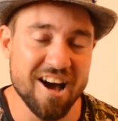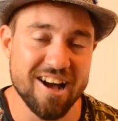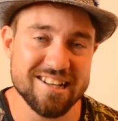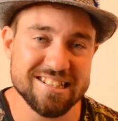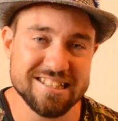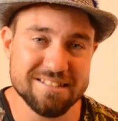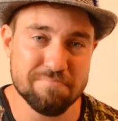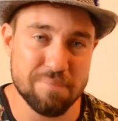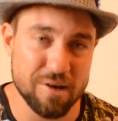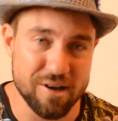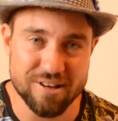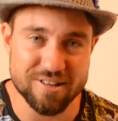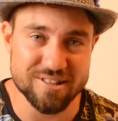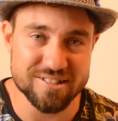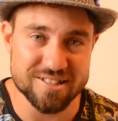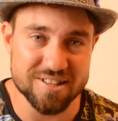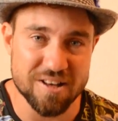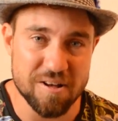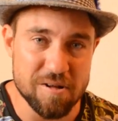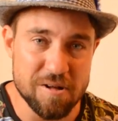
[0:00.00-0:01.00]
I
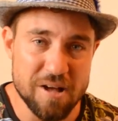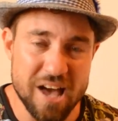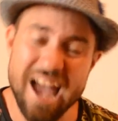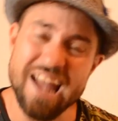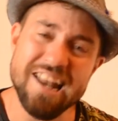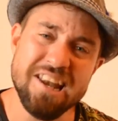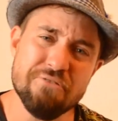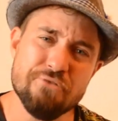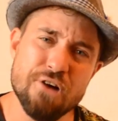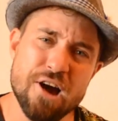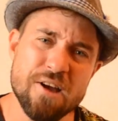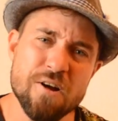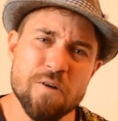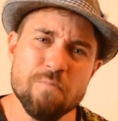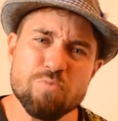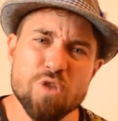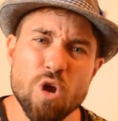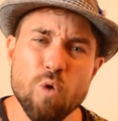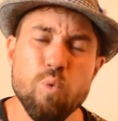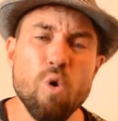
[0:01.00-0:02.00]
suppose. Anyway,
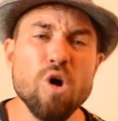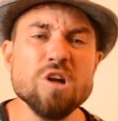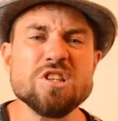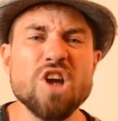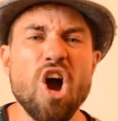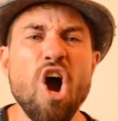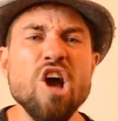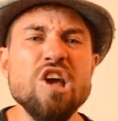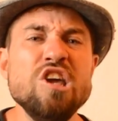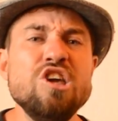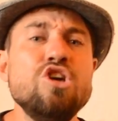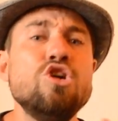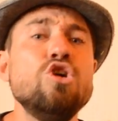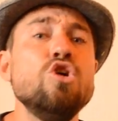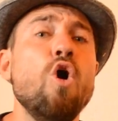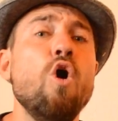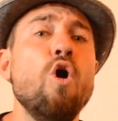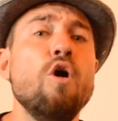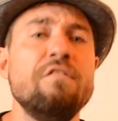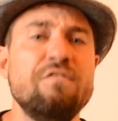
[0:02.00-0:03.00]
what are
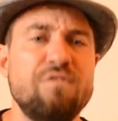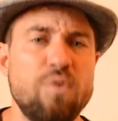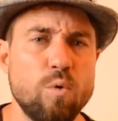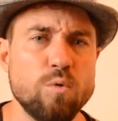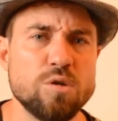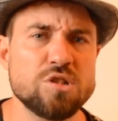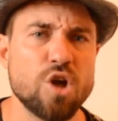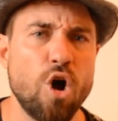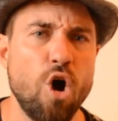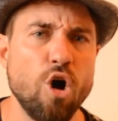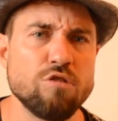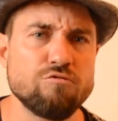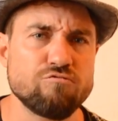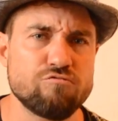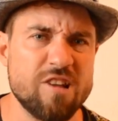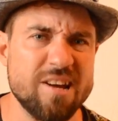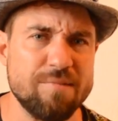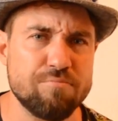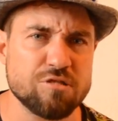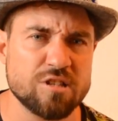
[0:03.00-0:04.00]
your thoughts on
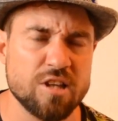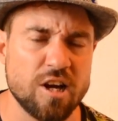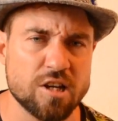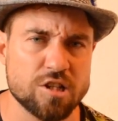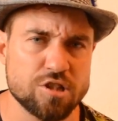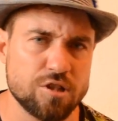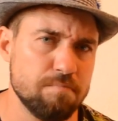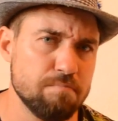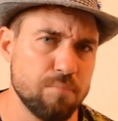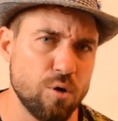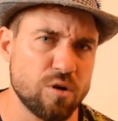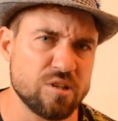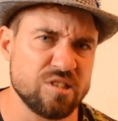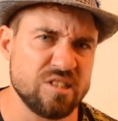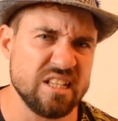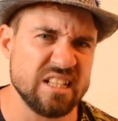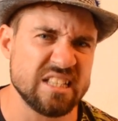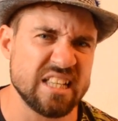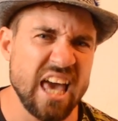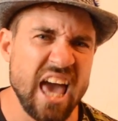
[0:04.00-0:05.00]
reproduction
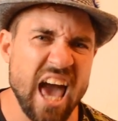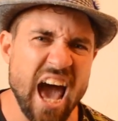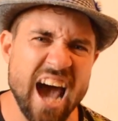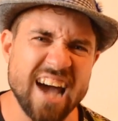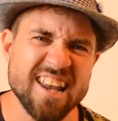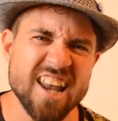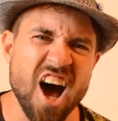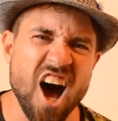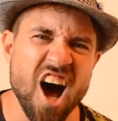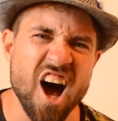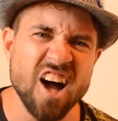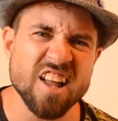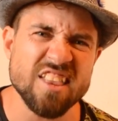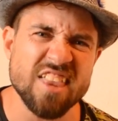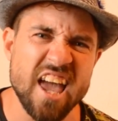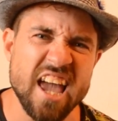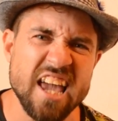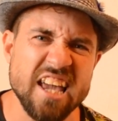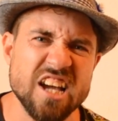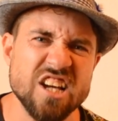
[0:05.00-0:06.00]
boxes and are
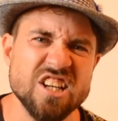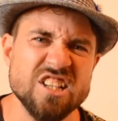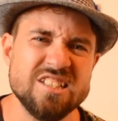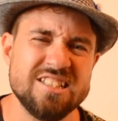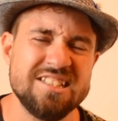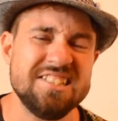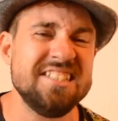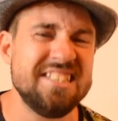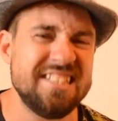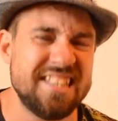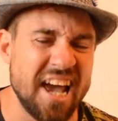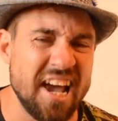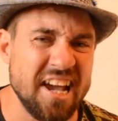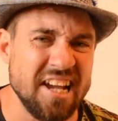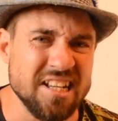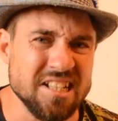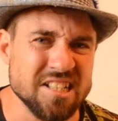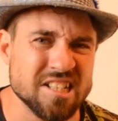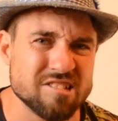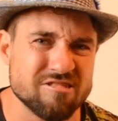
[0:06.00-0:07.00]
they as
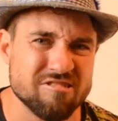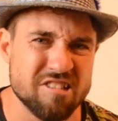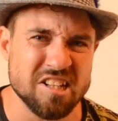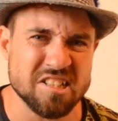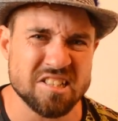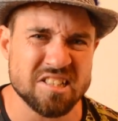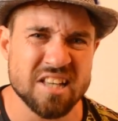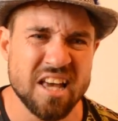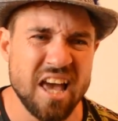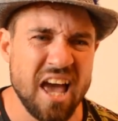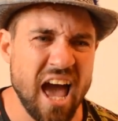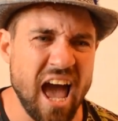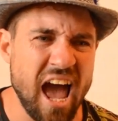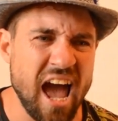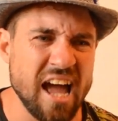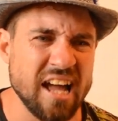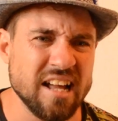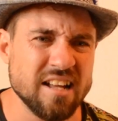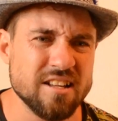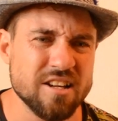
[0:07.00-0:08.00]
dangerous
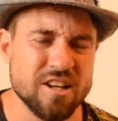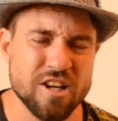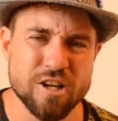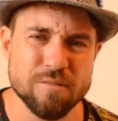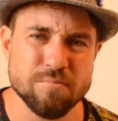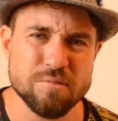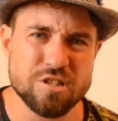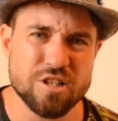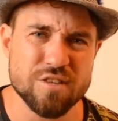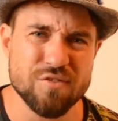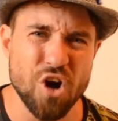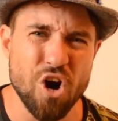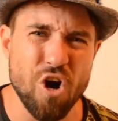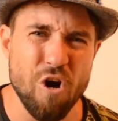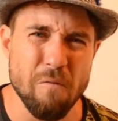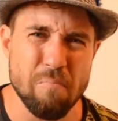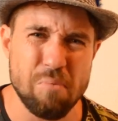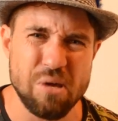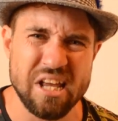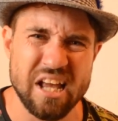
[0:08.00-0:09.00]
uh, um, to the
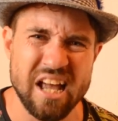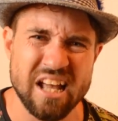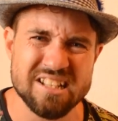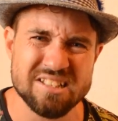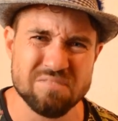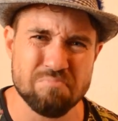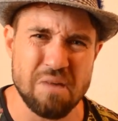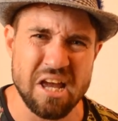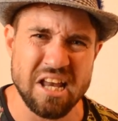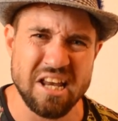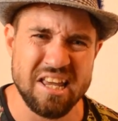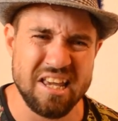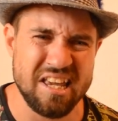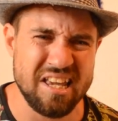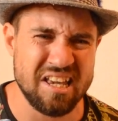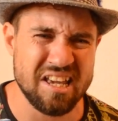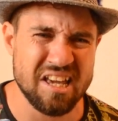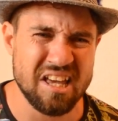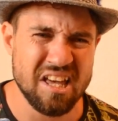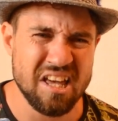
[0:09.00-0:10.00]
hobby as
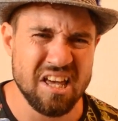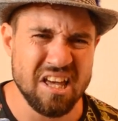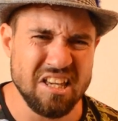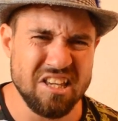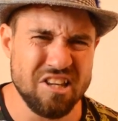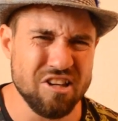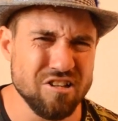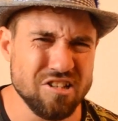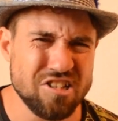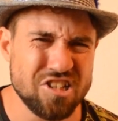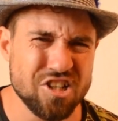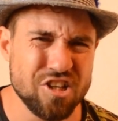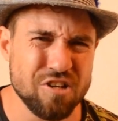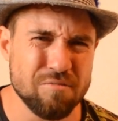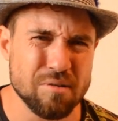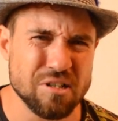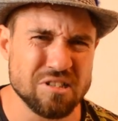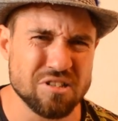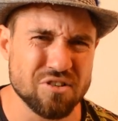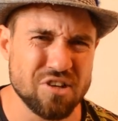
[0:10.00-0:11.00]
many
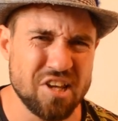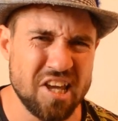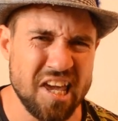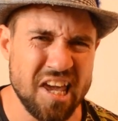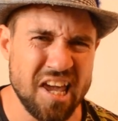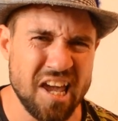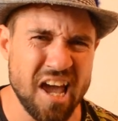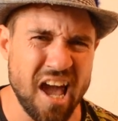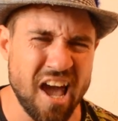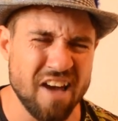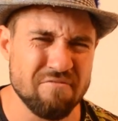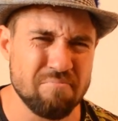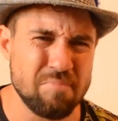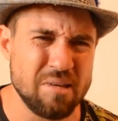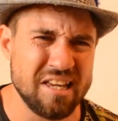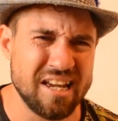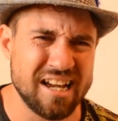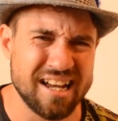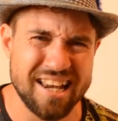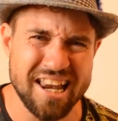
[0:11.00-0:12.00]
YouTubers on here have
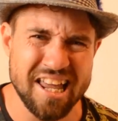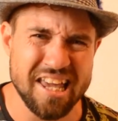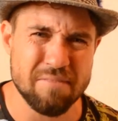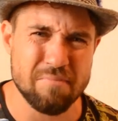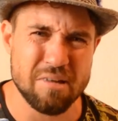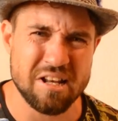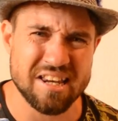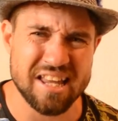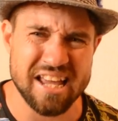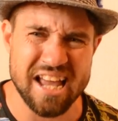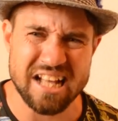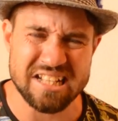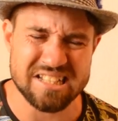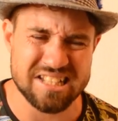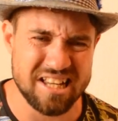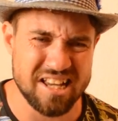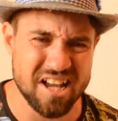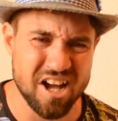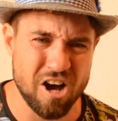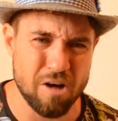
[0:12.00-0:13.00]
been claiming they
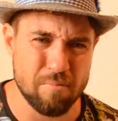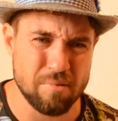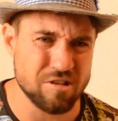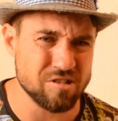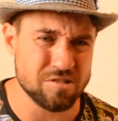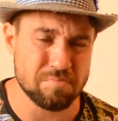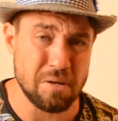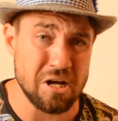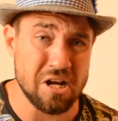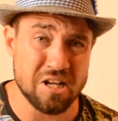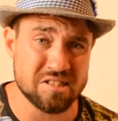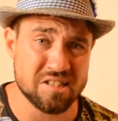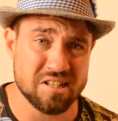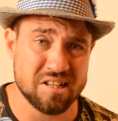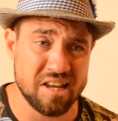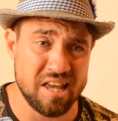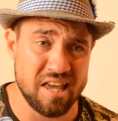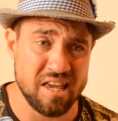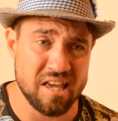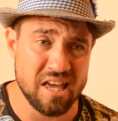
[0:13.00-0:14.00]
actually are? Because
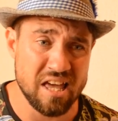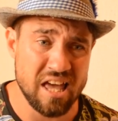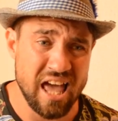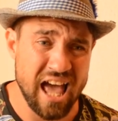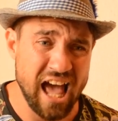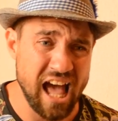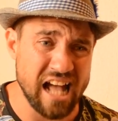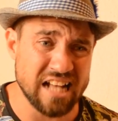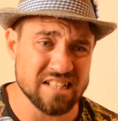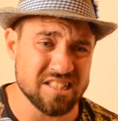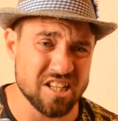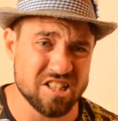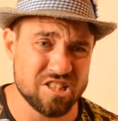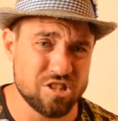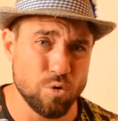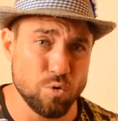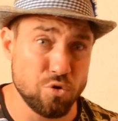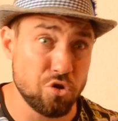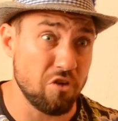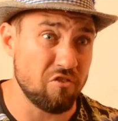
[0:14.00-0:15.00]
personally, as a
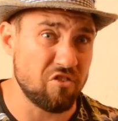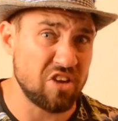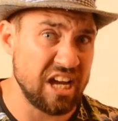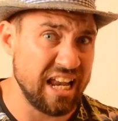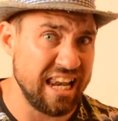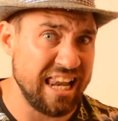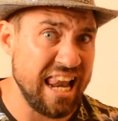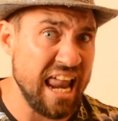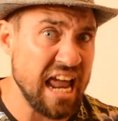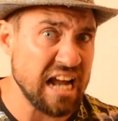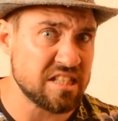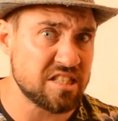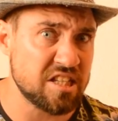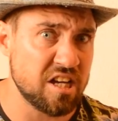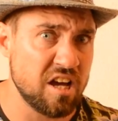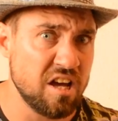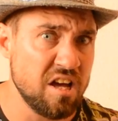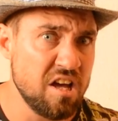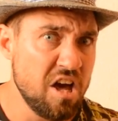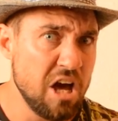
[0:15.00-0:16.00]
sort of
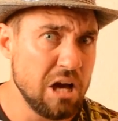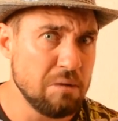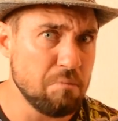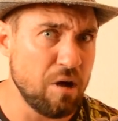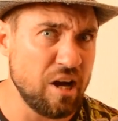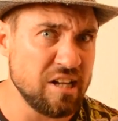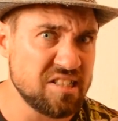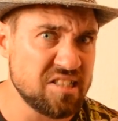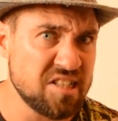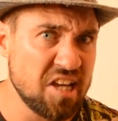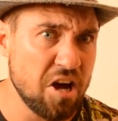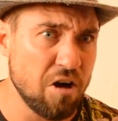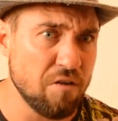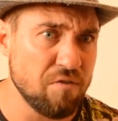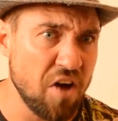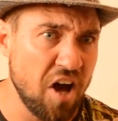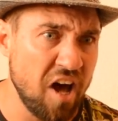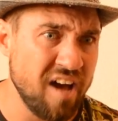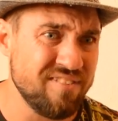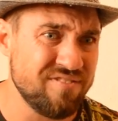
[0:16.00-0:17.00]
collector myself,
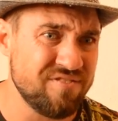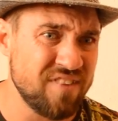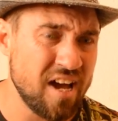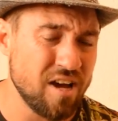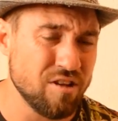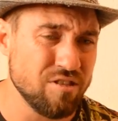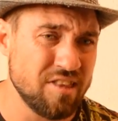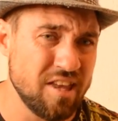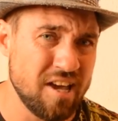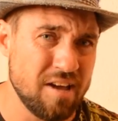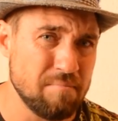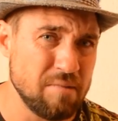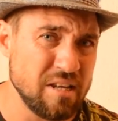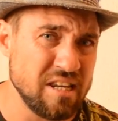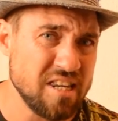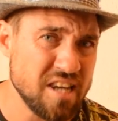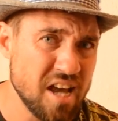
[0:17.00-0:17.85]
I found them